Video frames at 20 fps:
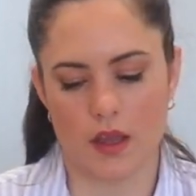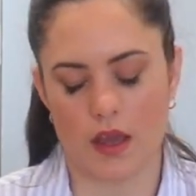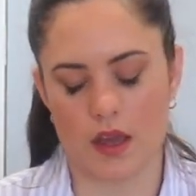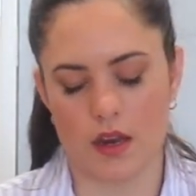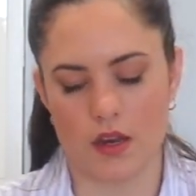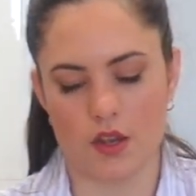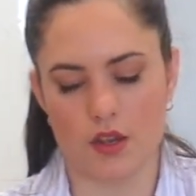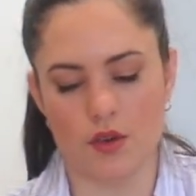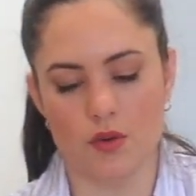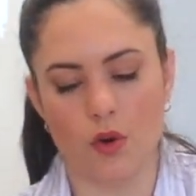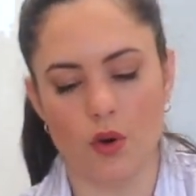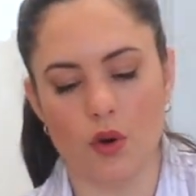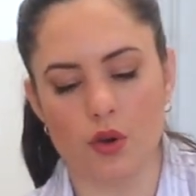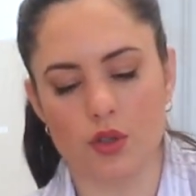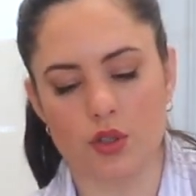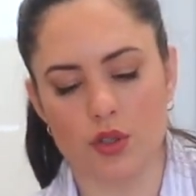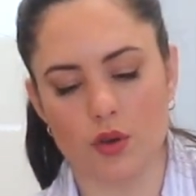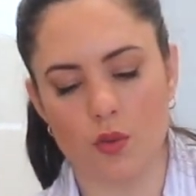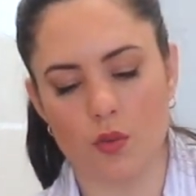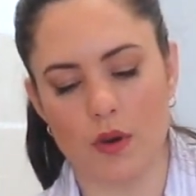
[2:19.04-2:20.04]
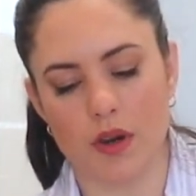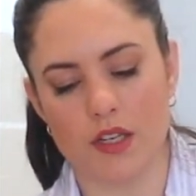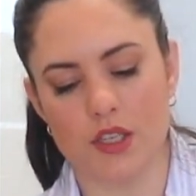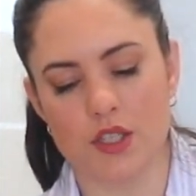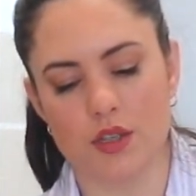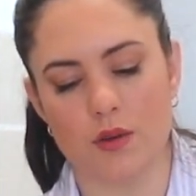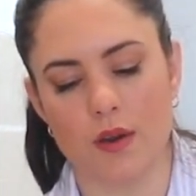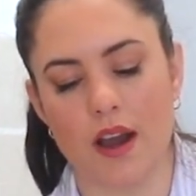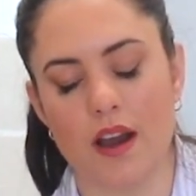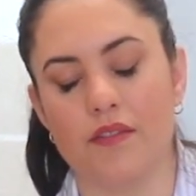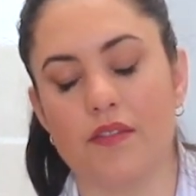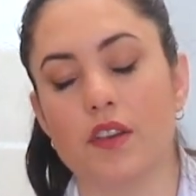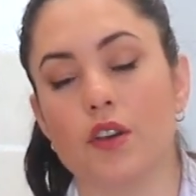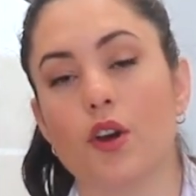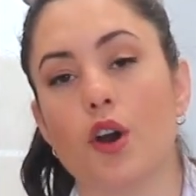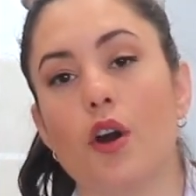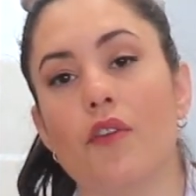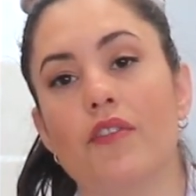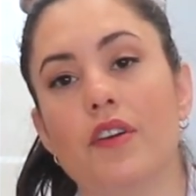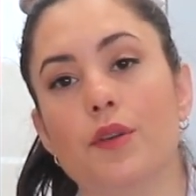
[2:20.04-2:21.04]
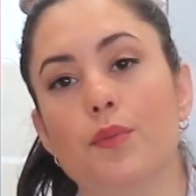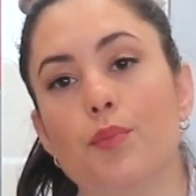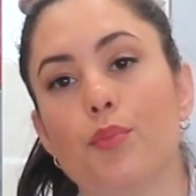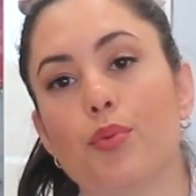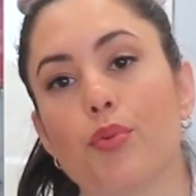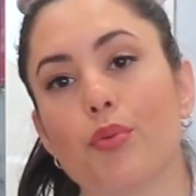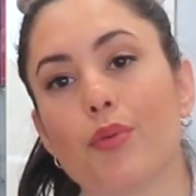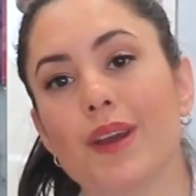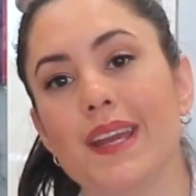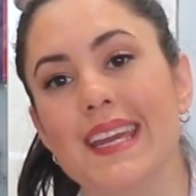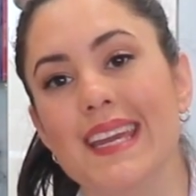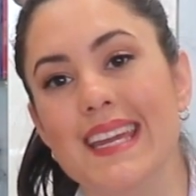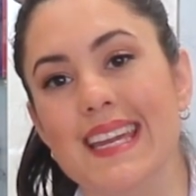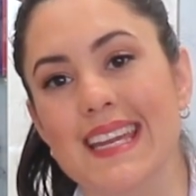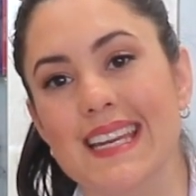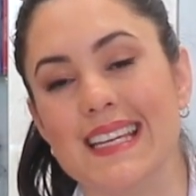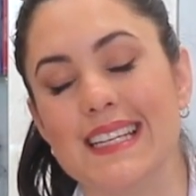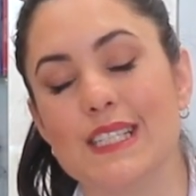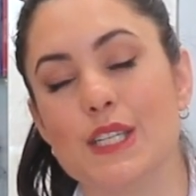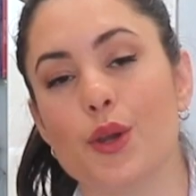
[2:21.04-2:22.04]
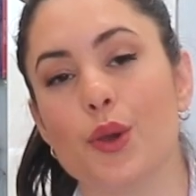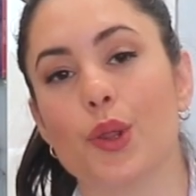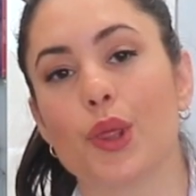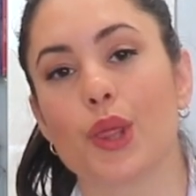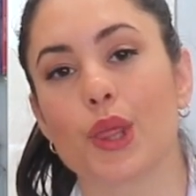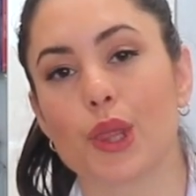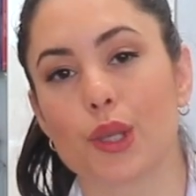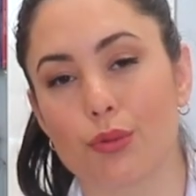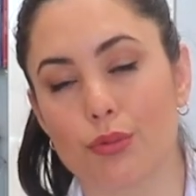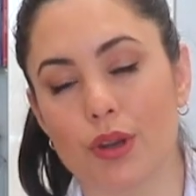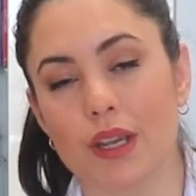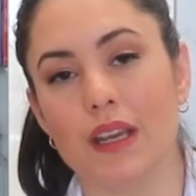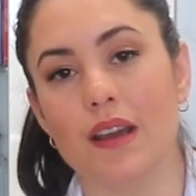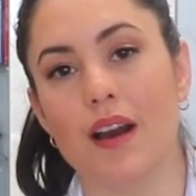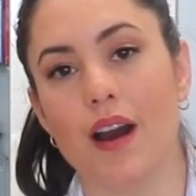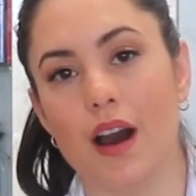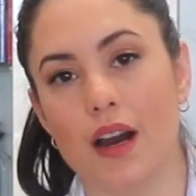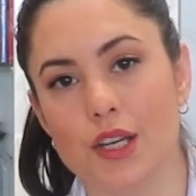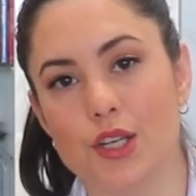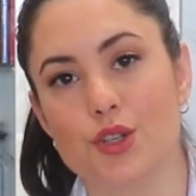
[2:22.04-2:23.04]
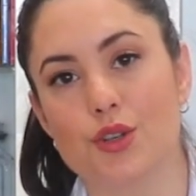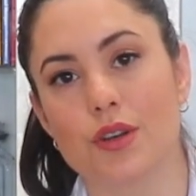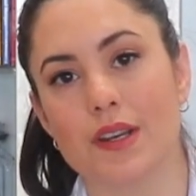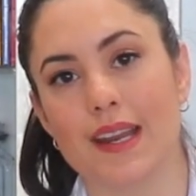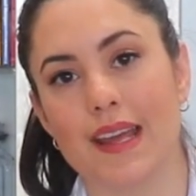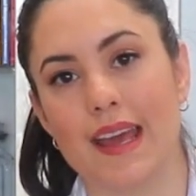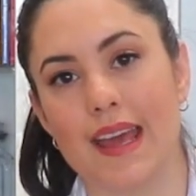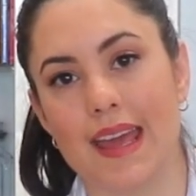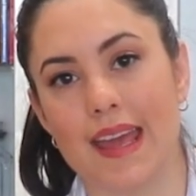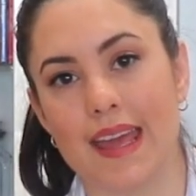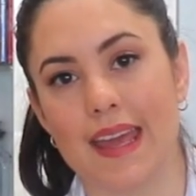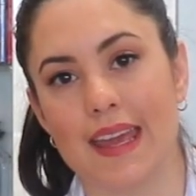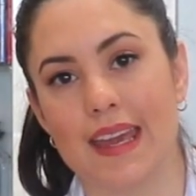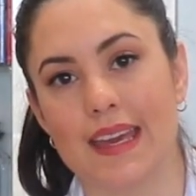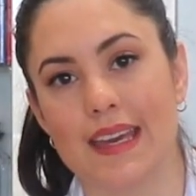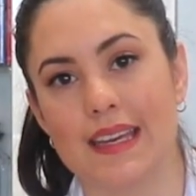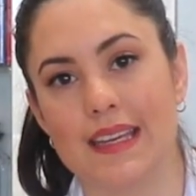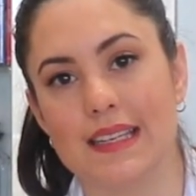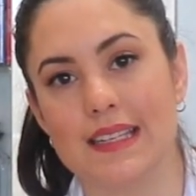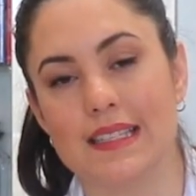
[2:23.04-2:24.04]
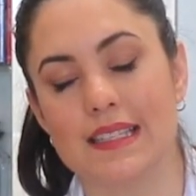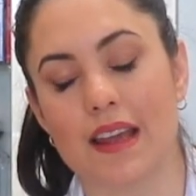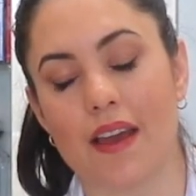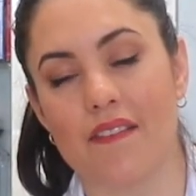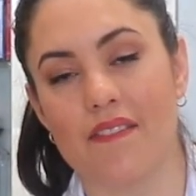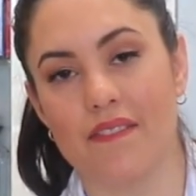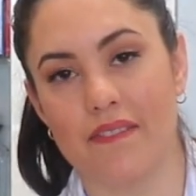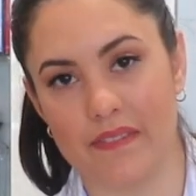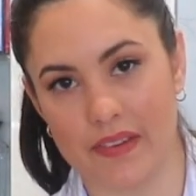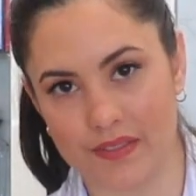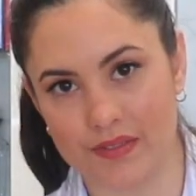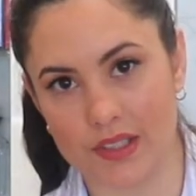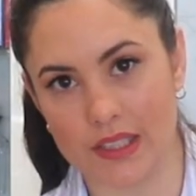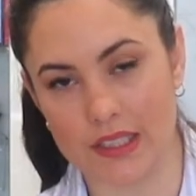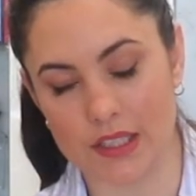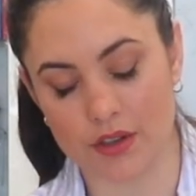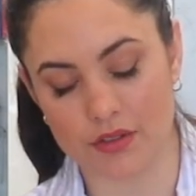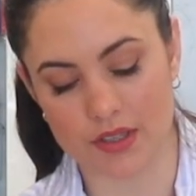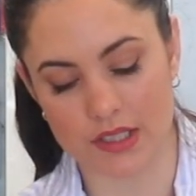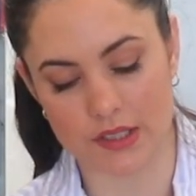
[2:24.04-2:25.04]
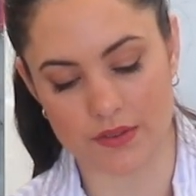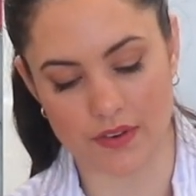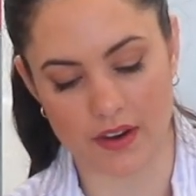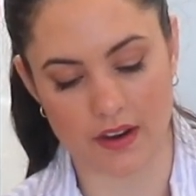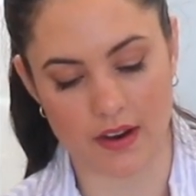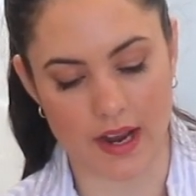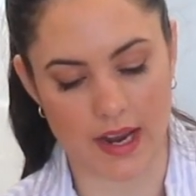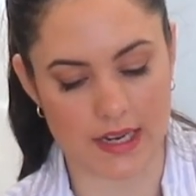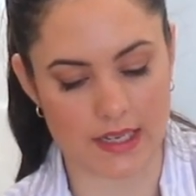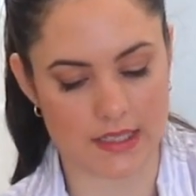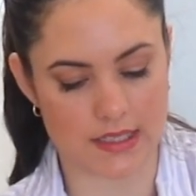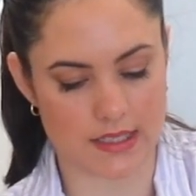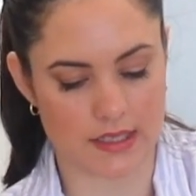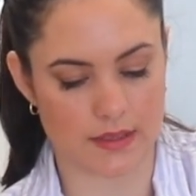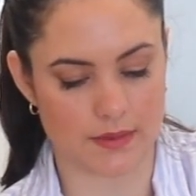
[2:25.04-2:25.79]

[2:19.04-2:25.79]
And you also want to have your oven preheated to 350 degrees Fahrenheit.